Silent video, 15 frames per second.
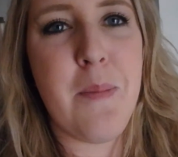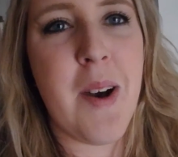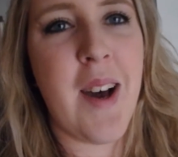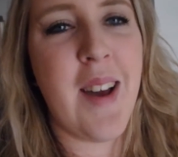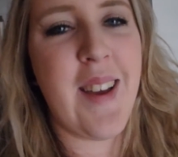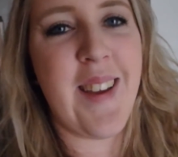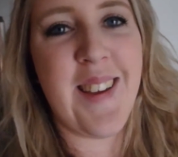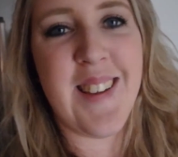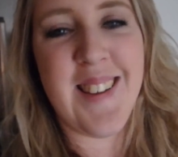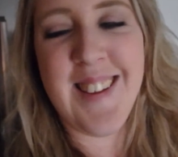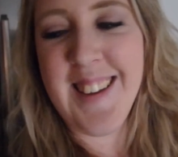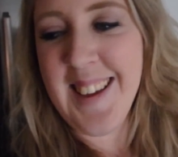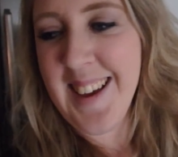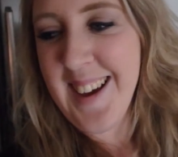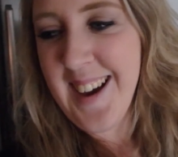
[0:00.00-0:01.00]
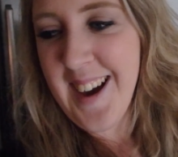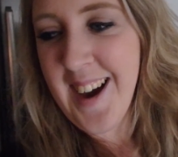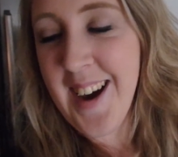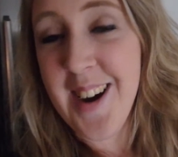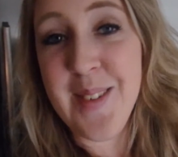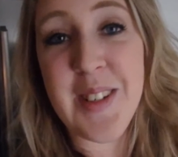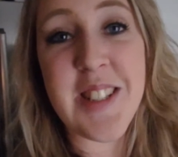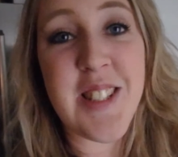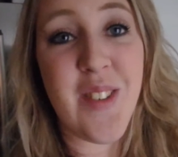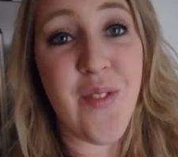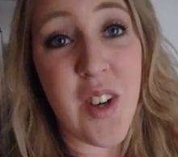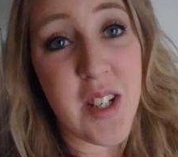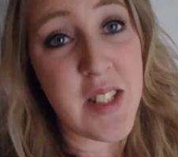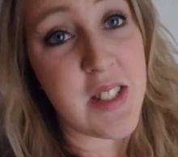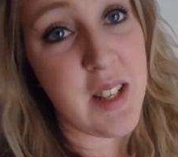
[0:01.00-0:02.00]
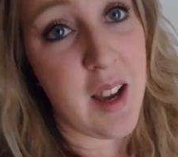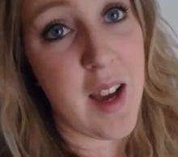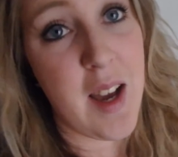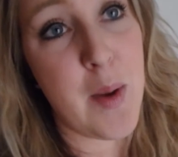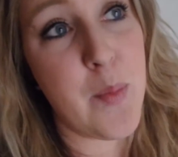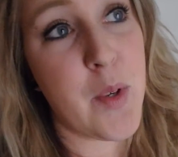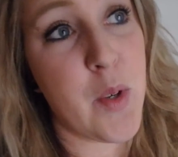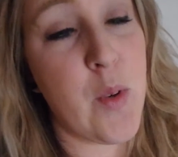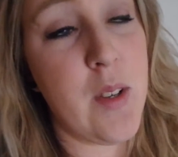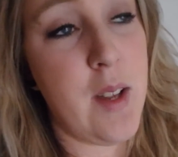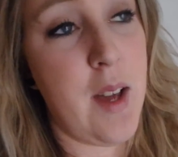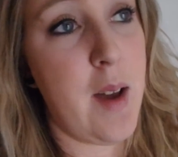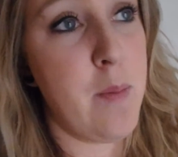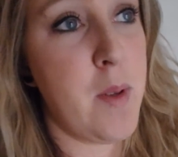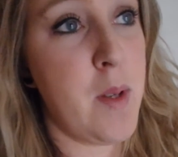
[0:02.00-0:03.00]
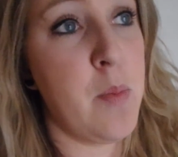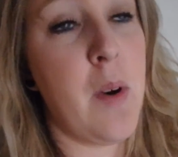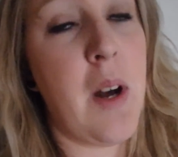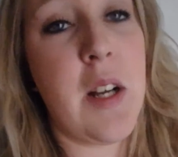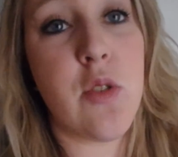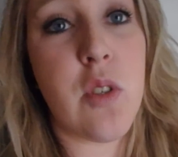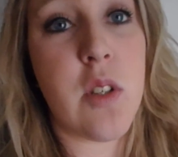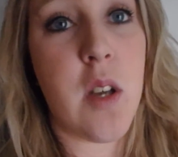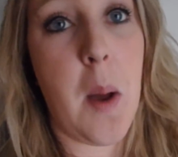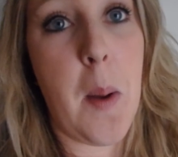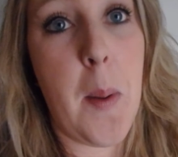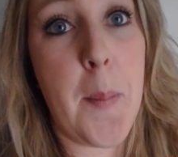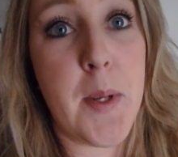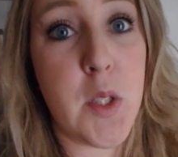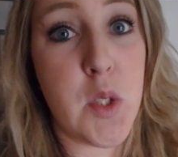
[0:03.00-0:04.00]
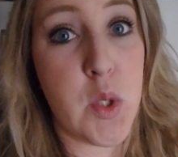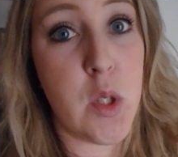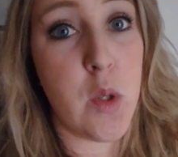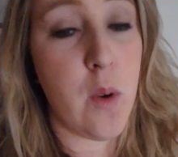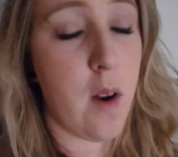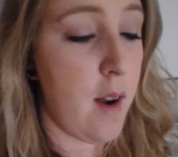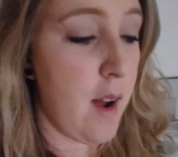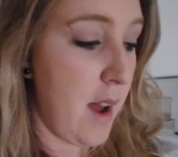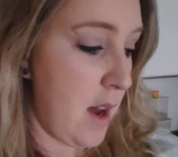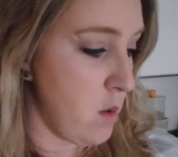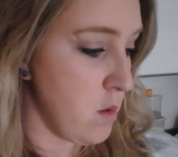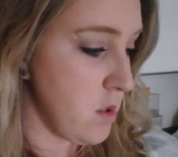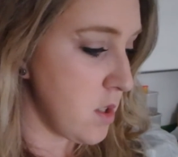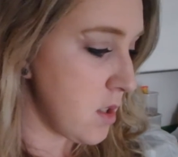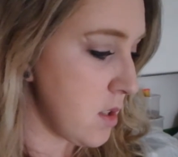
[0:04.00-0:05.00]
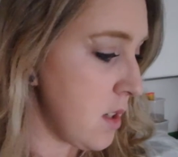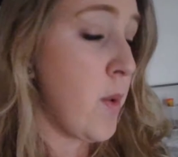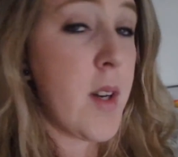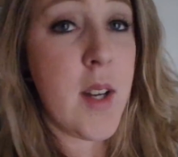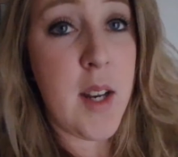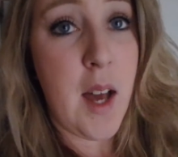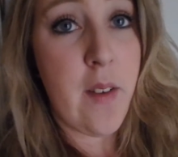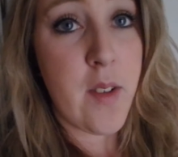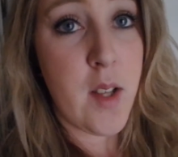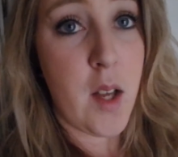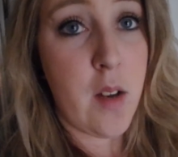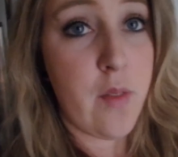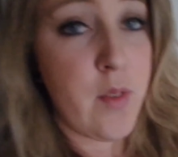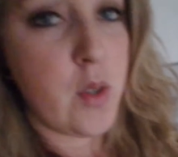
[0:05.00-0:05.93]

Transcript: but um, it's the first time we're going to have people actually come to our house. We're going to have a lot of